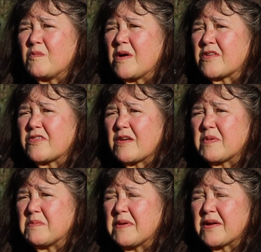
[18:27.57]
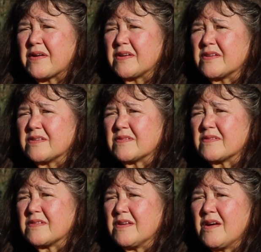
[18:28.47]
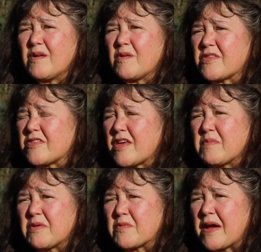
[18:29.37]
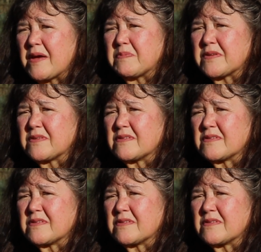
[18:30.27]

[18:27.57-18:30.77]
Whether they've been married, whether they've been raped,